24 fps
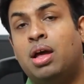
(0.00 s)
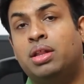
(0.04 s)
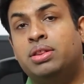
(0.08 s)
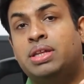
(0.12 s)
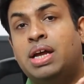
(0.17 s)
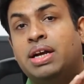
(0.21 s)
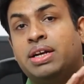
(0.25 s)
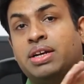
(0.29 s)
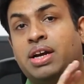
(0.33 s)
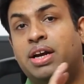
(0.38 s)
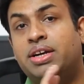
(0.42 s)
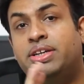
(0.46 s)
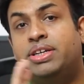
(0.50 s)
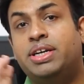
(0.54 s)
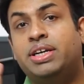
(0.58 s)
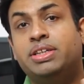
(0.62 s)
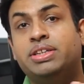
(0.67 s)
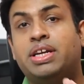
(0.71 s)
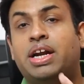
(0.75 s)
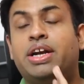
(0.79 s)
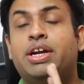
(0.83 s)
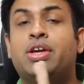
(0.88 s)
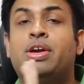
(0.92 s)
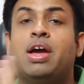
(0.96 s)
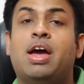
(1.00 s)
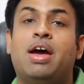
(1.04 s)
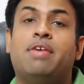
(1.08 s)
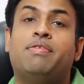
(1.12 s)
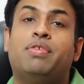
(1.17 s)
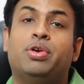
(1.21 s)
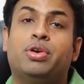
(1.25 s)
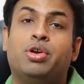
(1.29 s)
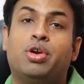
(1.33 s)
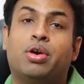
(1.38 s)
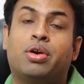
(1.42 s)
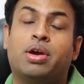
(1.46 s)
that content that you have
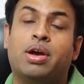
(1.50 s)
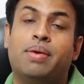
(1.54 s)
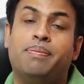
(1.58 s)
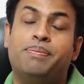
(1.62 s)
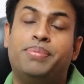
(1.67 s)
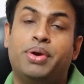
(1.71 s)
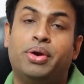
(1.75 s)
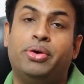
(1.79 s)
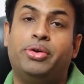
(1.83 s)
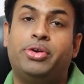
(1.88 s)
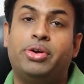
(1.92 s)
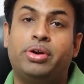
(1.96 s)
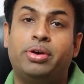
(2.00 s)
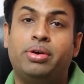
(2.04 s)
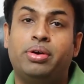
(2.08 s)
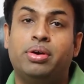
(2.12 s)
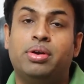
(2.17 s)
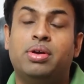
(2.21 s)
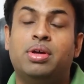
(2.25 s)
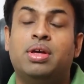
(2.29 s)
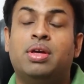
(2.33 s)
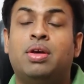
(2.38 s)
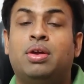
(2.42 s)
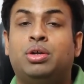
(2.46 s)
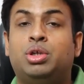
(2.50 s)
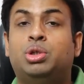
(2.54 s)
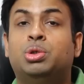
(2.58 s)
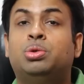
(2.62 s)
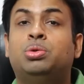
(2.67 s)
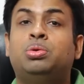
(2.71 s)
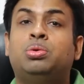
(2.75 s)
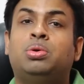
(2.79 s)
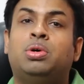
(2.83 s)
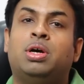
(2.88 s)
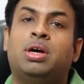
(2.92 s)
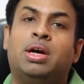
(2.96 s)
on your computer
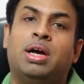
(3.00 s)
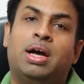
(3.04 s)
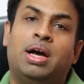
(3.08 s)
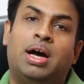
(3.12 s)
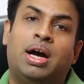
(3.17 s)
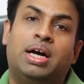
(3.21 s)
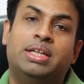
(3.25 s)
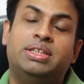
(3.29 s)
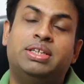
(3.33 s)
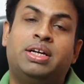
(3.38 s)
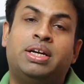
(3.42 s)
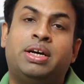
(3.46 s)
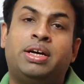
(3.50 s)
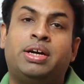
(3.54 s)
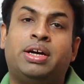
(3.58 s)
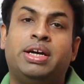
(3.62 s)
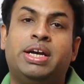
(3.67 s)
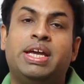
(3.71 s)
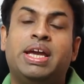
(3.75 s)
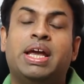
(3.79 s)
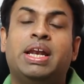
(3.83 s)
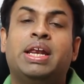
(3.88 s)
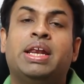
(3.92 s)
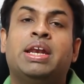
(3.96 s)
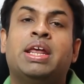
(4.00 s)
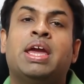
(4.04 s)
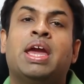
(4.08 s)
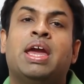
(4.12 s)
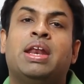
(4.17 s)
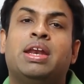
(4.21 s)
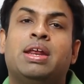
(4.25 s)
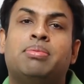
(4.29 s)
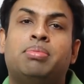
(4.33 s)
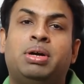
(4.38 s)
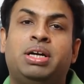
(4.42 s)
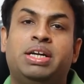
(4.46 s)
to other DLNA
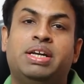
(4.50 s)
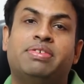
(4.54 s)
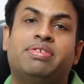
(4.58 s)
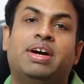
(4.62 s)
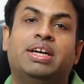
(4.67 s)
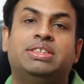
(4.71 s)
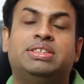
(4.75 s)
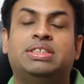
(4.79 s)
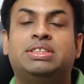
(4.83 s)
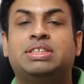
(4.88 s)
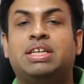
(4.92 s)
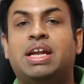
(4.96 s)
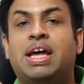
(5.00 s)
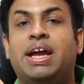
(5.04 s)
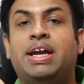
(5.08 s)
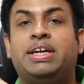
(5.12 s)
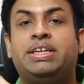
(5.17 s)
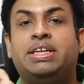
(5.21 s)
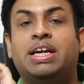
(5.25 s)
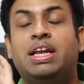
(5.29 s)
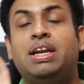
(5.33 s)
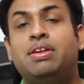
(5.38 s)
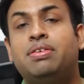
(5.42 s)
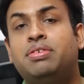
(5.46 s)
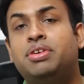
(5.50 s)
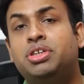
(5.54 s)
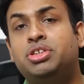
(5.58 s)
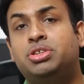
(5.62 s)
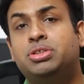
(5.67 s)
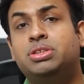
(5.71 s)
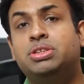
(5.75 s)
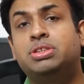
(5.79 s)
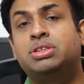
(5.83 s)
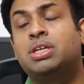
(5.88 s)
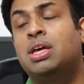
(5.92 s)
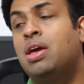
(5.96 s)
enabled devices like
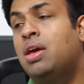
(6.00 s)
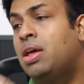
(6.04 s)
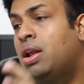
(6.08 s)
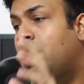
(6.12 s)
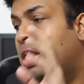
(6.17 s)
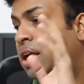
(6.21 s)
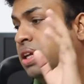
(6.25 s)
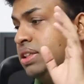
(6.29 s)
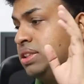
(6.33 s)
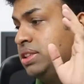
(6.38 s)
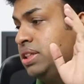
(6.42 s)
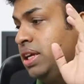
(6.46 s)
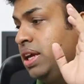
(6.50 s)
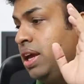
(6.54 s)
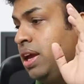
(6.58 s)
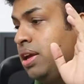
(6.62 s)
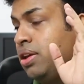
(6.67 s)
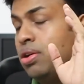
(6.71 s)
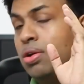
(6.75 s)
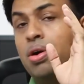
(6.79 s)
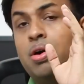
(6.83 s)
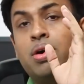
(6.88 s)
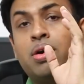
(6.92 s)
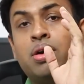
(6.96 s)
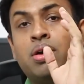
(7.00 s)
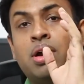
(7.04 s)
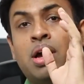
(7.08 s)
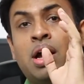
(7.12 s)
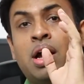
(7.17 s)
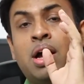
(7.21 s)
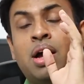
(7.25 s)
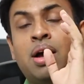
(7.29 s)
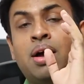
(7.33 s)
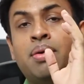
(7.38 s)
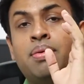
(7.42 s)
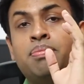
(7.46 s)
televisions, let's say
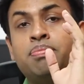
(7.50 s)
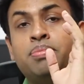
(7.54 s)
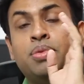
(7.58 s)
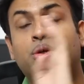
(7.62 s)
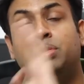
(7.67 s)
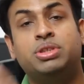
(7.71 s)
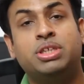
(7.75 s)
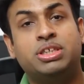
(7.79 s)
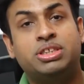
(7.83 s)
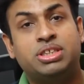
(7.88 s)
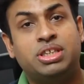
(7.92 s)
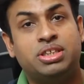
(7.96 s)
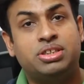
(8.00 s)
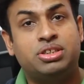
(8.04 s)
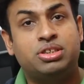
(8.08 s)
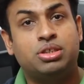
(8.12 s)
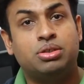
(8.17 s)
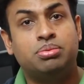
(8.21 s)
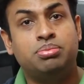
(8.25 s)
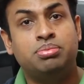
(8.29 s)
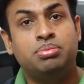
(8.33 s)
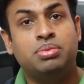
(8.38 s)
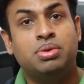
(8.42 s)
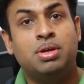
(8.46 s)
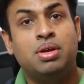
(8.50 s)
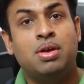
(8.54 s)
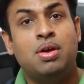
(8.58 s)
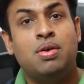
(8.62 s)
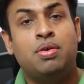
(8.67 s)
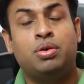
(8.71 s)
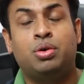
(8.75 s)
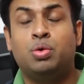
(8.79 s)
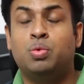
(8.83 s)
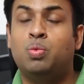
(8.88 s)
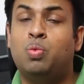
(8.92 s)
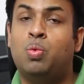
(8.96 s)
your music system
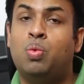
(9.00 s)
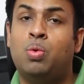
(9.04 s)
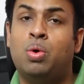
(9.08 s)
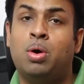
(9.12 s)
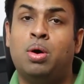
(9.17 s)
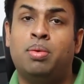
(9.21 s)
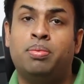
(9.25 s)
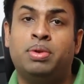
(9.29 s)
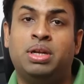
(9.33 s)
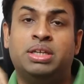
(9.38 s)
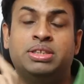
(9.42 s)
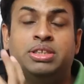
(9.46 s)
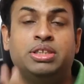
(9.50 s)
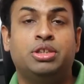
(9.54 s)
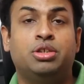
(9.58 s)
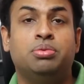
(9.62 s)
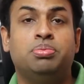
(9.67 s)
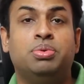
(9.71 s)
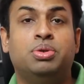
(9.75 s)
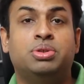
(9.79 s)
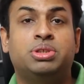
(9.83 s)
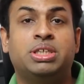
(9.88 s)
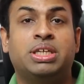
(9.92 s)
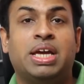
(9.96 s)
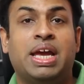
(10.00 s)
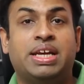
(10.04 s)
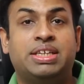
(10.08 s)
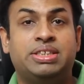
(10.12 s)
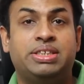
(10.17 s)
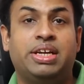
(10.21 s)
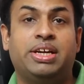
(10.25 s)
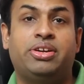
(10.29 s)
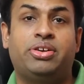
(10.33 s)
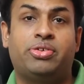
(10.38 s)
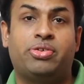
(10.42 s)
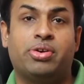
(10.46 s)
to listen to music,
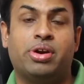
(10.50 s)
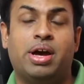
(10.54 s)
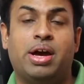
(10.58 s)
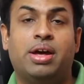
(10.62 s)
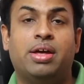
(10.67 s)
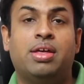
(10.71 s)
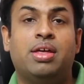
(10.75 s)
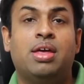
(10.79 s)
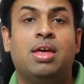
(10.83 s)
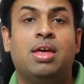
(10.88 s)
etc.